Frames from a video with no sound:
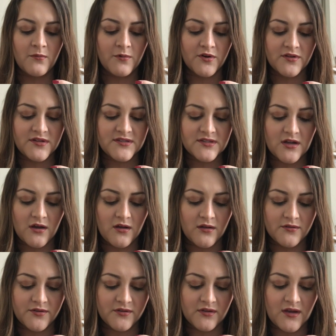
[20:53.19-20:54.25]
what are these
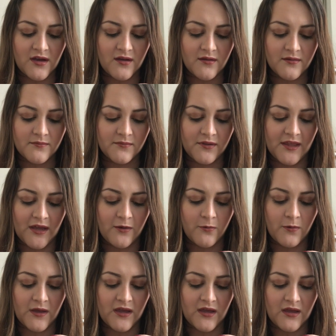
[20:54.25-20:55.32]
called? Um,
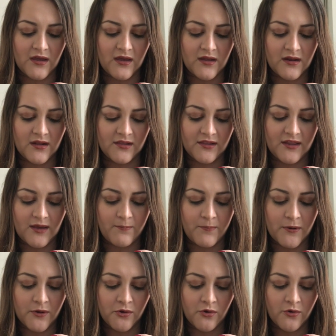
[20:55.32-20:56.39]
liquid
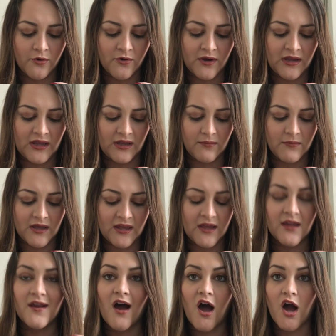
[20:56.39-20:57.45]
lip cream
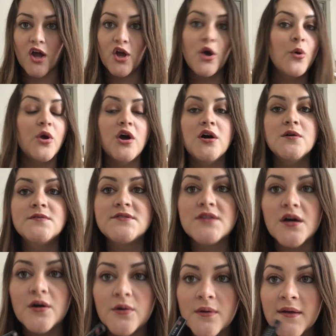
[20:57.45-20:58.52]
in hot cocoa.
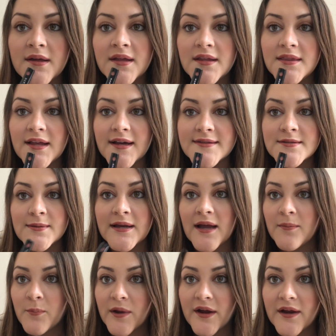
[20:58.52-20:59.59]
So that's what
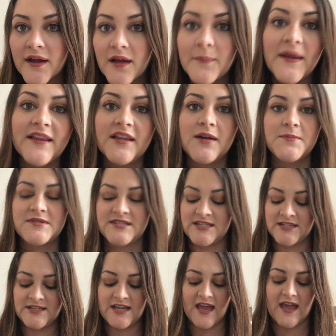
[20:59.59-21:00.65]
I'm wearing on my lips
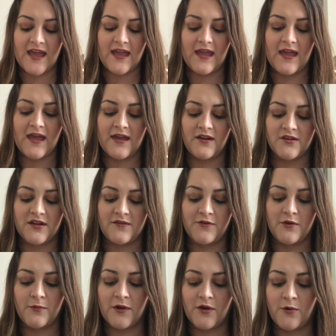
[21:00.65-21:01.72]
today, and I'll give you a